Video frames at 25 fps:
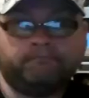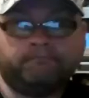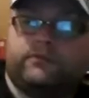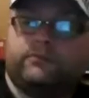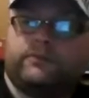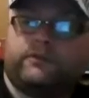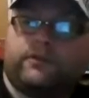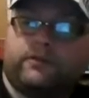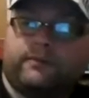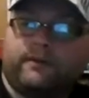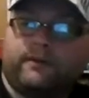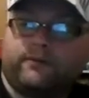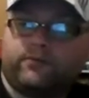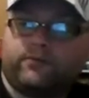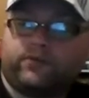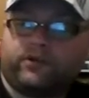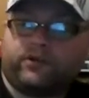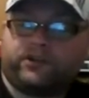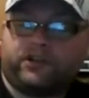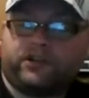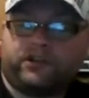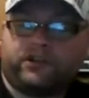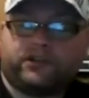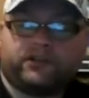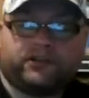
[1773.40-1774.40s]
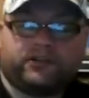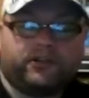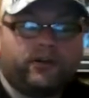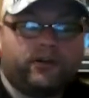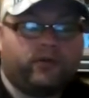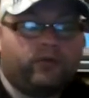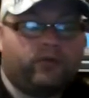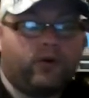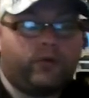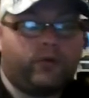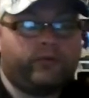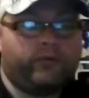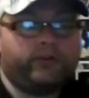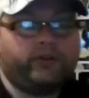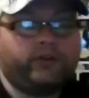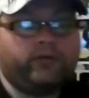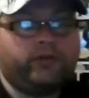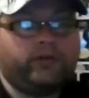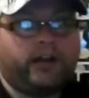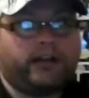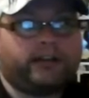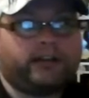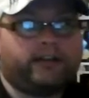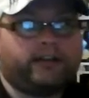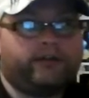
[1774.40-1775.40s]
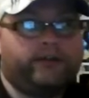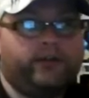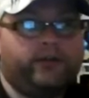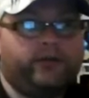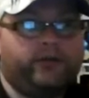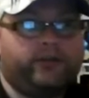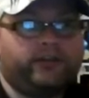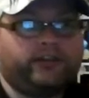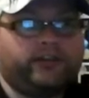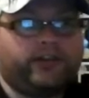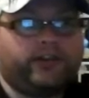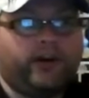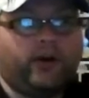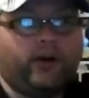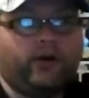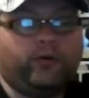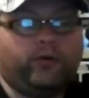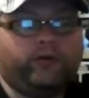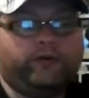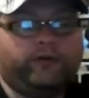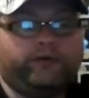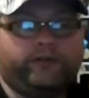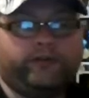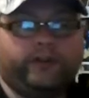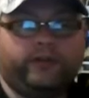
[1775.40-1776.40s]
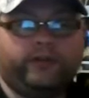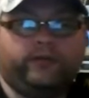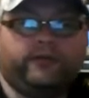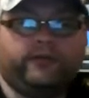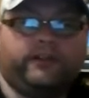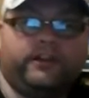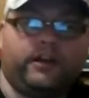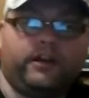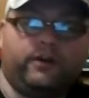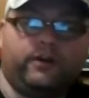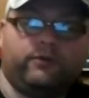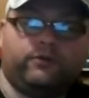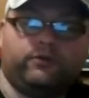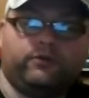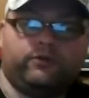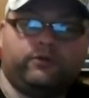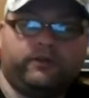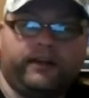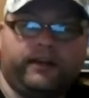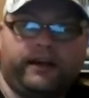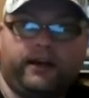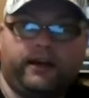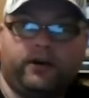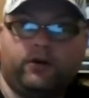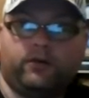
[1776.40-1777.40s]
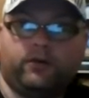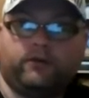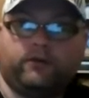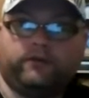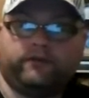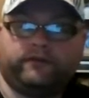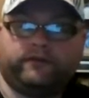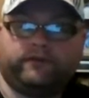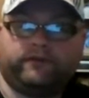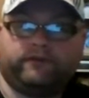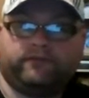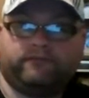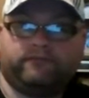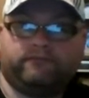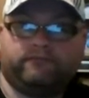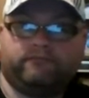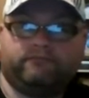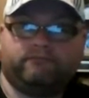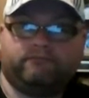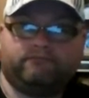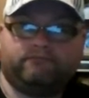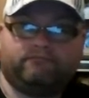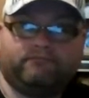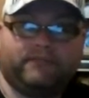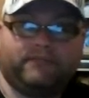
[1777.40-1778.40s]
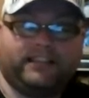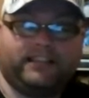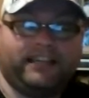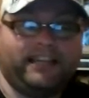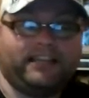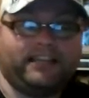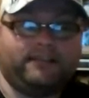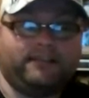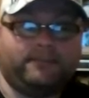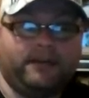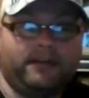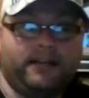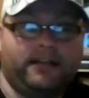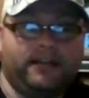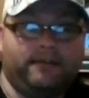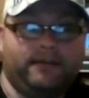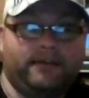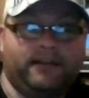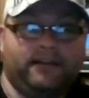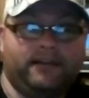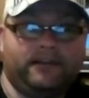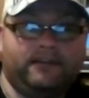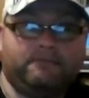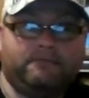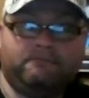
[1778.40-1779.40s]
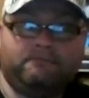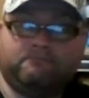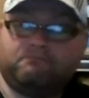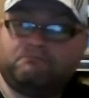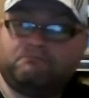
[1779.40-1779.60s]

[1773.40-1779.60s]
we've got another project. So what would you like the future to hold for you? You know, good health, kids maybe,